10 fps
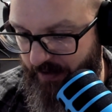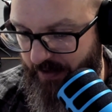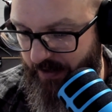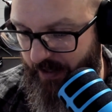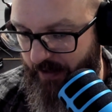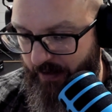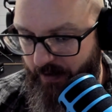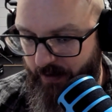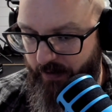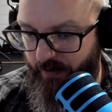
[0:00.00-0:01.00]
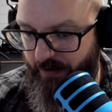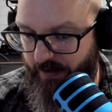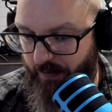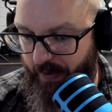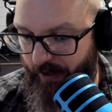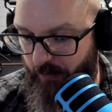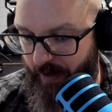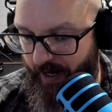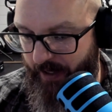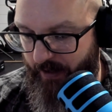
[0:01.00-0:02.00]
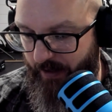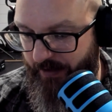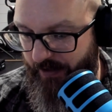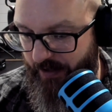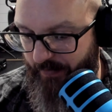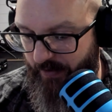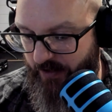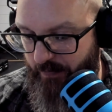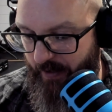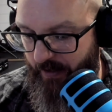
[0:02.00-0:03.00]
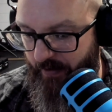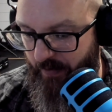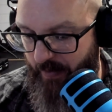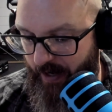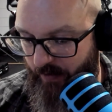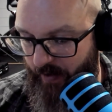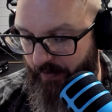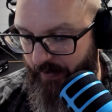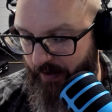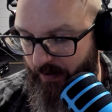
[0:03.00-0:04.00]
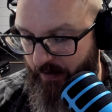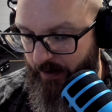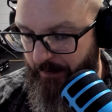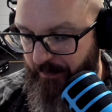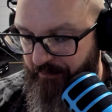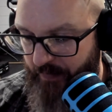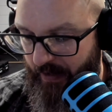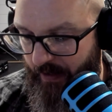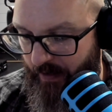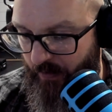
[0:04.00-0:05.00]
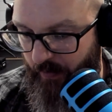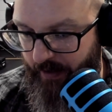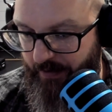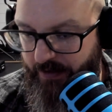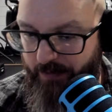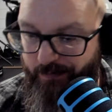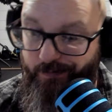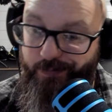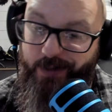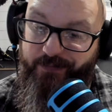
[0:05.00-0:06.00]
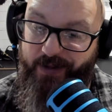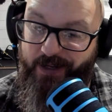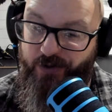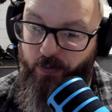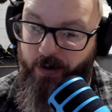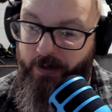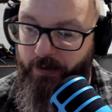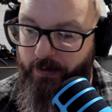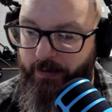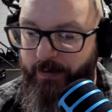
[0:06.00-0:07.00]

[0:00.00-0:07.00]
This is a pedal bike. I see something spinning in the background there, and we're getting some hip flexor work.